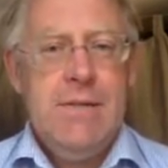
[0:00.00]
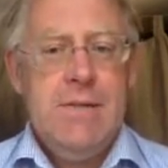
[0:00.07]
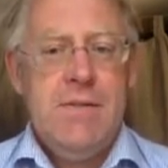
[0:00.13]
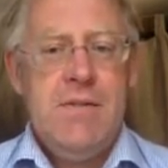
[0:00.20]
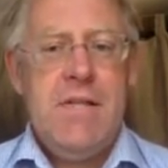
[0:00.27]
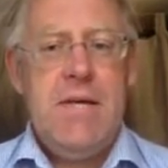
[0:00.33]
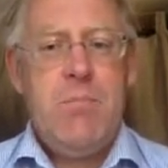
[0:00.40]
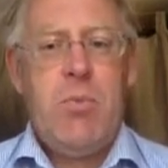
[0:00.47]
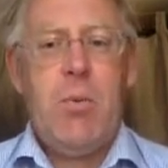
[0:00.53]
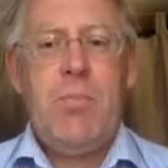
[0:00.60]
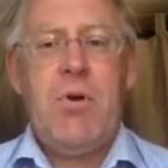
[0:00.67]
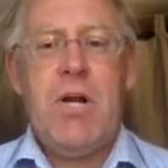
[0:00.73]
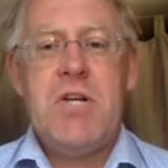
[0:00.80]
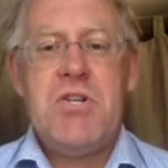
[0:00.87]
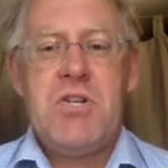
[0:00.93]
The
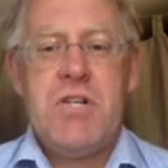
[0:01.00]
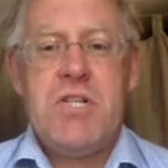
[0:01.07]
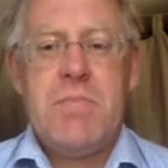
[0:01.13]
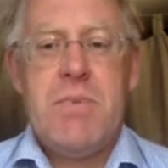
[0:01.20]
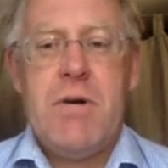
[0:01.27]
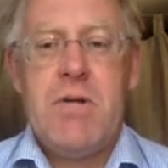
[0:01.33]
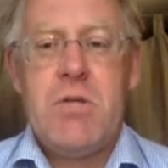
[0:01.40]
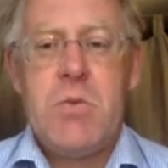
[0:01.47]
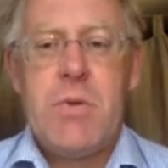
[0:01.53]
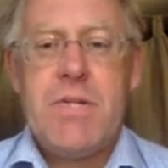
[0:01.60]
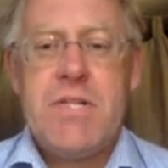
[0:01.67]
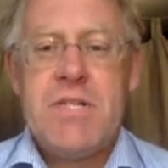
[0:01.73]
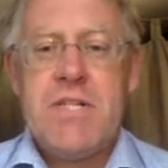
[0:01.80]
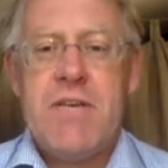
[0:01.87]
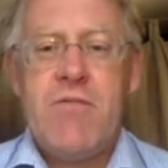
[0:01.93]
population is about
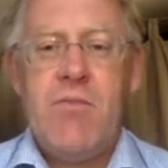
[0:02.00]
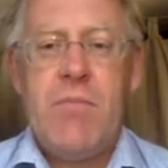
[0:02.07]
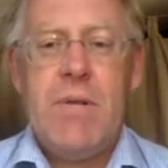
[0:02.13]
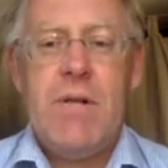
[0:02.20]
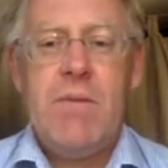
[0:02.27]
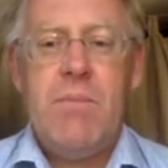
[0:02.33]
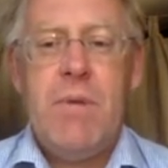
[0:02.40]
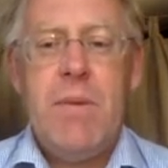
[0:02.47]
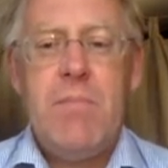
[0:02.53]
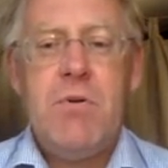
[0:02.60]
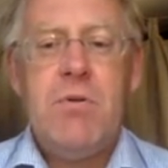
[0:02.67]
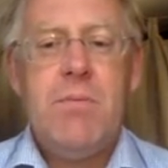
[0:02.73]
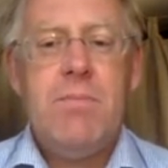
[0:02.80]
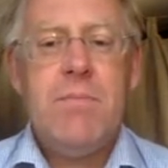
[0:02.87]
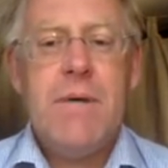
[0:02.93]
27 million
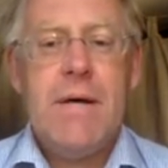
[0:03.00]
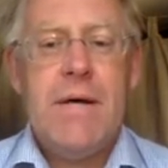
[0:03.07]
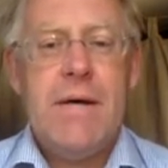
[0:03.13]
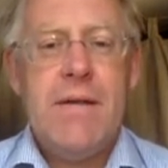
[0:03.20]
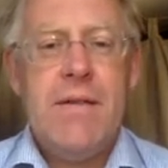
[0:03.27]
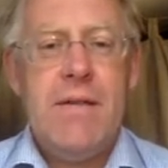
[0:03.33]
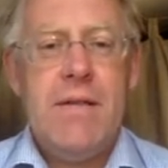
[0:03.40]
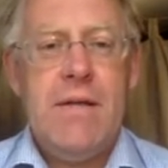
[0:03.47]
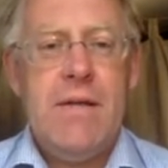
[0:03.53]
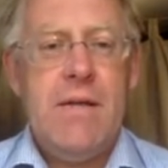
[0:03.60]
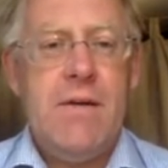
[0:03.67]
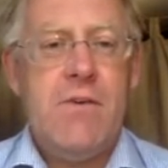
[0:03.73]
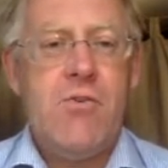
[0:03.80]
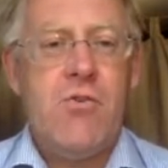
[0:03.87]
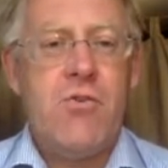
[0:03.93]
people, and
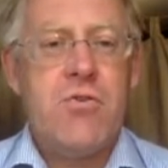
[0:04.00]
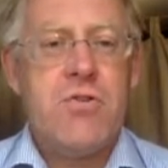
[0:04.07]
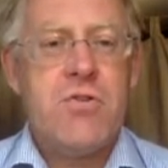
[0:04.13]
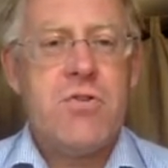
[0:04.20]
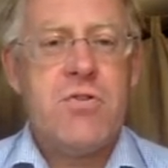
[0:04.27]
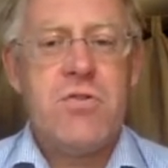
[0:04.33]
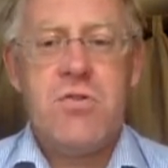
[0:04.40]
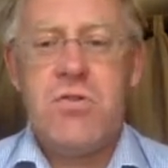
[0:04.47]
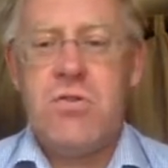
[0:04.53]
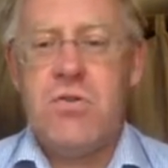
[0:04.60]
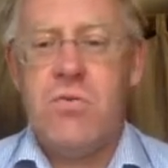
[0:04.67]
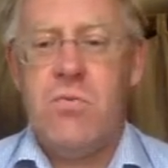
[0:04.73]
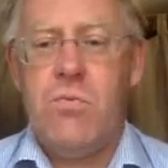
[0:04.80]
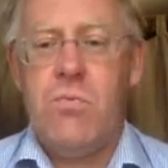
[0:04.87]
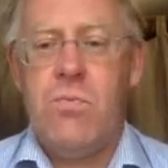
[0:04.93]
the gross
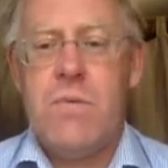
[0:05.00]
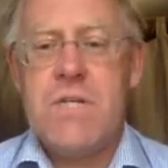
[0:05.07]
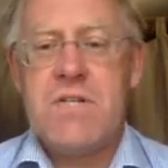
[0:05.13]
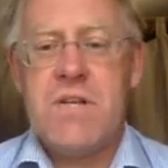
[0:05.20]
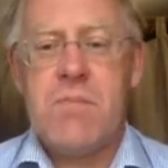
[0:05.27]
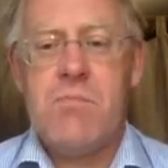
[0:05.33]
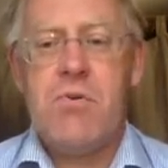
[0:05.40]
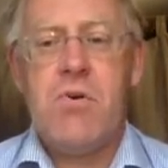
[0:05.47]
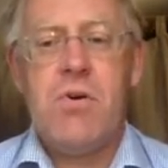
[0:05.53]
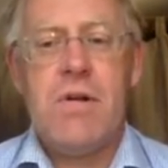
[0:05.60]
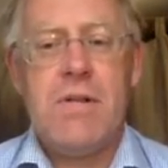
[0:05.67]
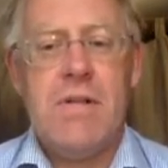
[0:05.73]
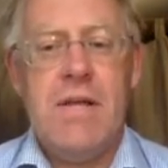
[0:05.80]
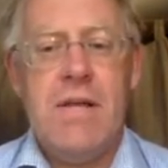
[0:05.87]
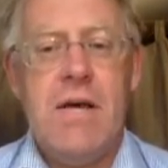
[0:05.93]
domestic
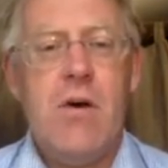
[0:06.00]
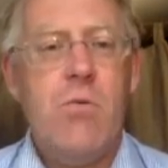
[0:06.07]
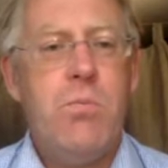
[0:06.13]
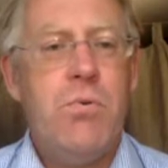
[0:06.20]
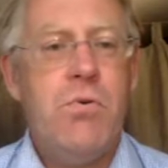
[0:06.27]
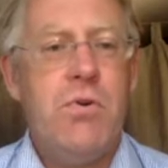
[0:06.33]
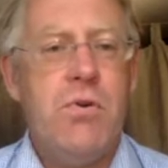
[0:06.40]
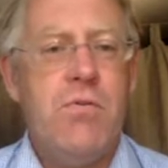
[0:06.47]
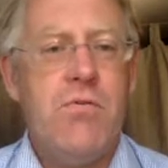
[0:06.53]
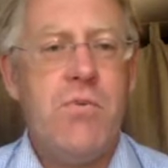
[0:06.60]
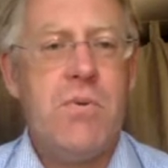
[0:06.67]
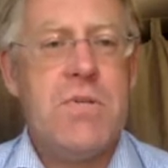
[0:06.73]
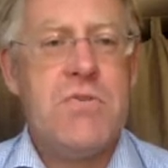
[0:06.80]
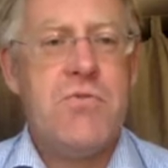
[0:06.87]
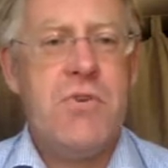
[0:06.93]
product, the output
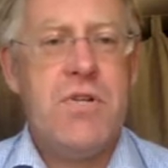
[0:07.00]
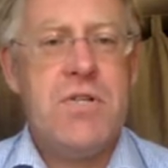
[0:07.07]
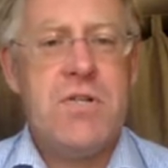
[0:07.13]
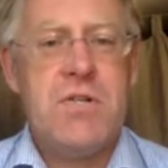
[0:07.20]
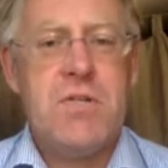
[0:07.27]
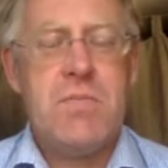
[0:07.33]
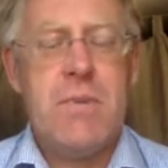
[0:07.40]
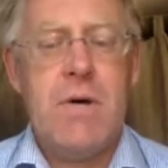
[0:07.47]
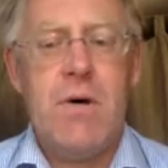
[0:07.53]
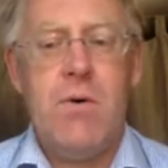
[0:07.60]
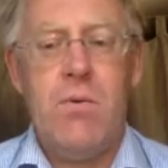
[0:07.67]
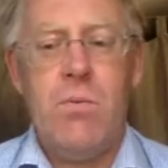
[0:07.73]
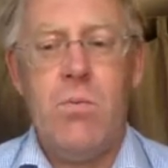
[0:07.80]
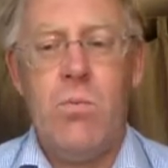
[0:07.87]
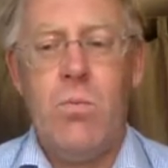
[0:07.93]
from this region, is
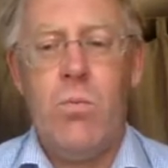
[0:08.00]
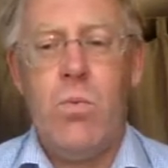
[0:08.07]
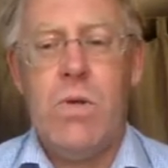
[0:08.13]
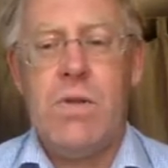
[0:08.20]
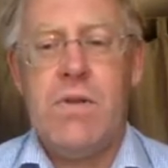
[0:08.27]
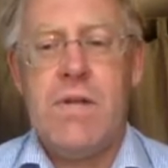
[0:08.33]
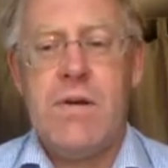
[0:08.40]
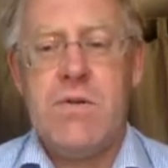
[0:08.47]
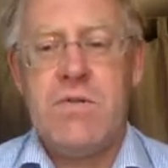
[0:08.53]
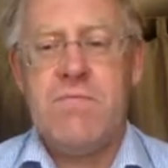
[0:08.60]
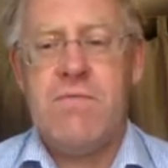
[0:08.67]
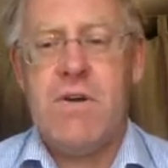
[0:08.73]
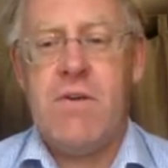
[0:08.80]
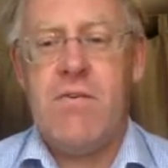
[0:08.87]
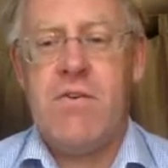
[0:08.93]
about
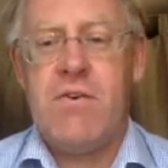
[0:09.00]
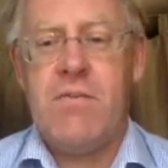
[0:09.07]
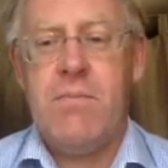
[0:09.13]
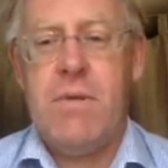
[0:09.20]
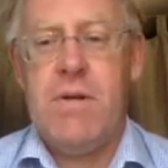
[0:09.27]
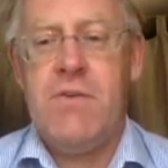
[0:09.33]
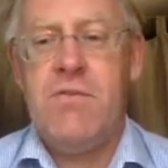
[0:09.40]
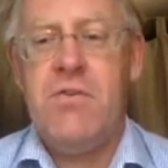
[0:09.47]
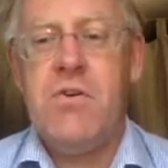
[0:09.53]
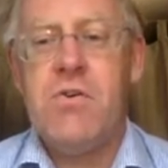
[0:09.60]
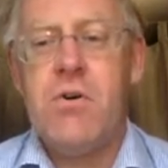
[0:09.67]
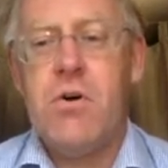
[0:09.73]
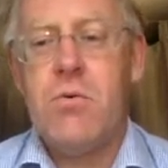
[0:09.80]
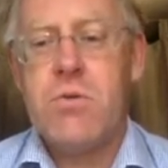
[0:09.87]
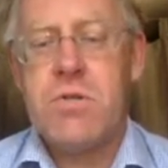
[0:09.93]
1,500 billion
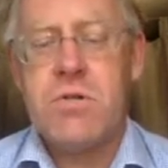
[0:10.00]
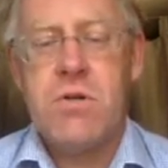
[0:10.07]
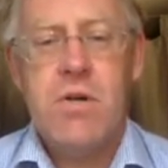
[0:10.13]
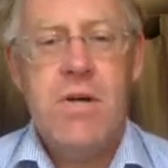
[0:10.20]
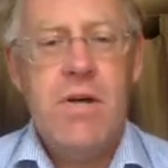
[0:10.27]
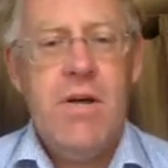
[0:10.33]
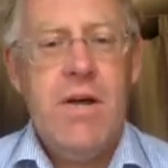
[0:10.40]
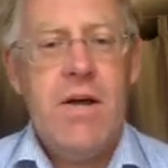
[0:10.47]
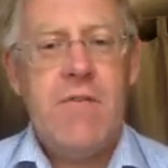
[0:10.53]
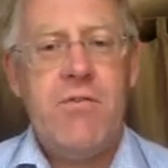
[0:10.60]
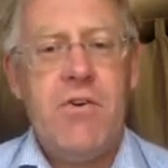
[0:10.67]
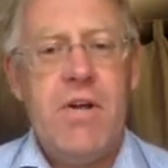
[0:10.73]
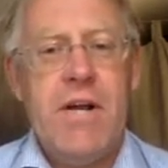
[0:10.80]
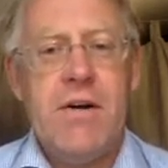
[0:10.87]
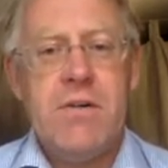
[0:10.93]
euros
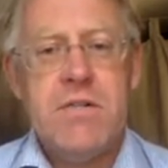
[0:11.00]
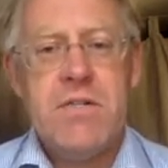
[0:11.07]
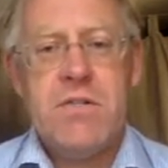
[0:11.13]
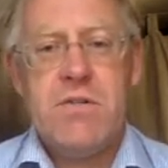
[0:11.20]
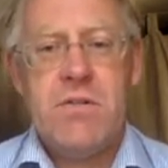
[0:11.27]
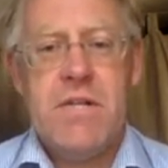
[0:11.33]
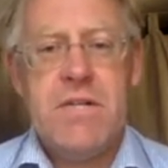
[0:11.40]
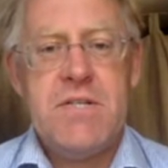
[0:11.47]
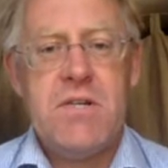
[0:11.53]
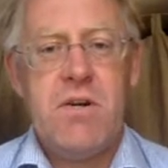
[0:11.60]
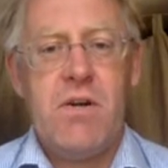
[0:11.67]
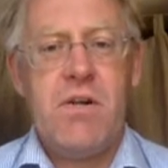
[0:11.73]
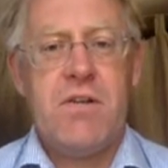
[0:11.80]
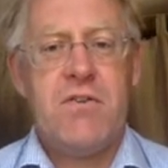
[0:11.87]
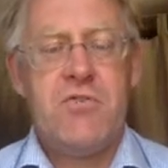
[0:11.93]
every year. So these
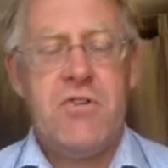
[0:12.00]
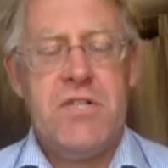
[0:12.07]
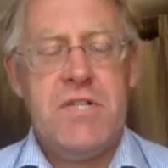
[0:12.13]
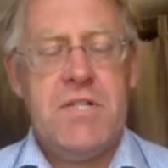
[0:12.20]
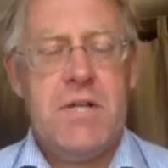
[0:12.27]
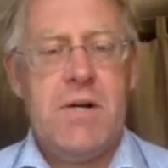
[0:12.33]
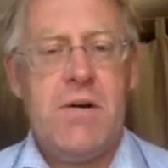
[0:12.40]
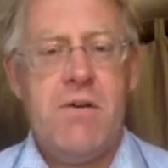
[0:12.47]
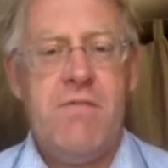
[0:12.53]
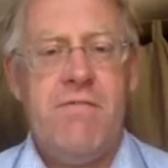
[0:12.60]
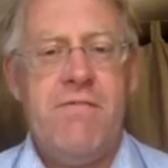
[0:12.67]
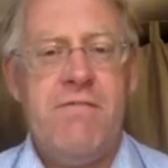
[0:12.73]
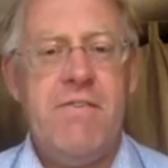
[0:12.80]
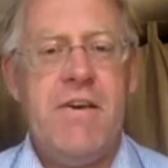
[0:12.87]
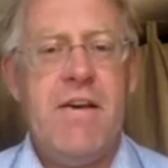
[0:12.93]
are countries that are
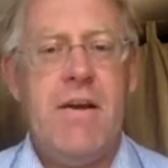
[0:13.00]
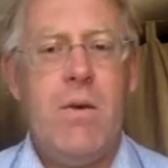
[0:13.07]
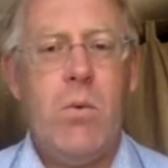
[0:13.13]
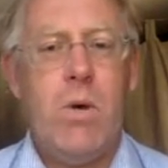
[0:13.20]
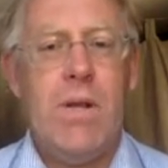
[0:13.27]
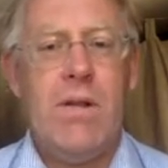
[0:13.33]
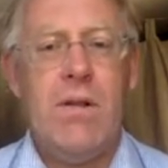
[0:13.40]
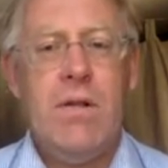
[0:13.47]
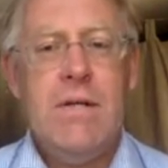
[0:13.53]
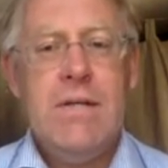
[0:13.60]
fairly well